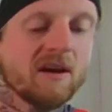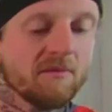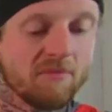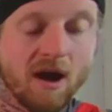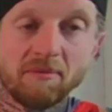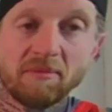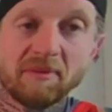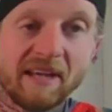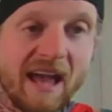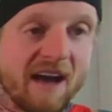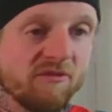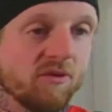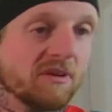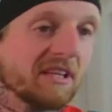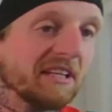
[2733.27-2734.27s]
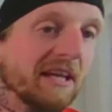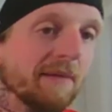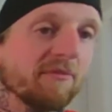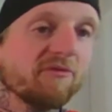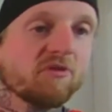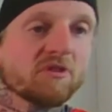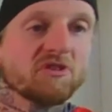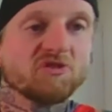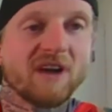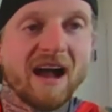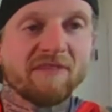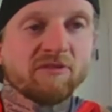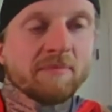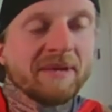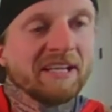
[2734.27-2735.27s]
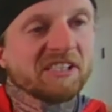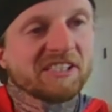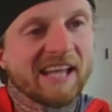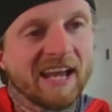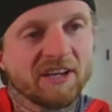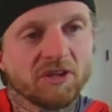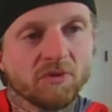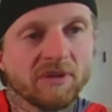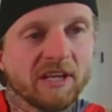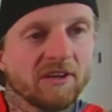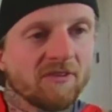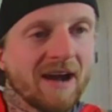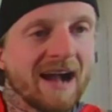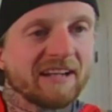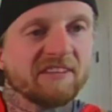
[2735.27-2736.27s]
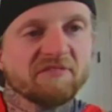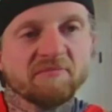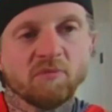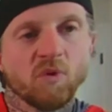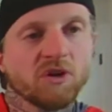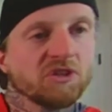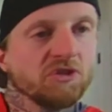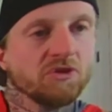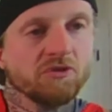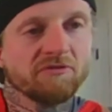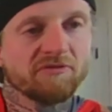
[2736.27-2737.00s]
Probably have one the day before the draft for me and Stan do an interactive 1-2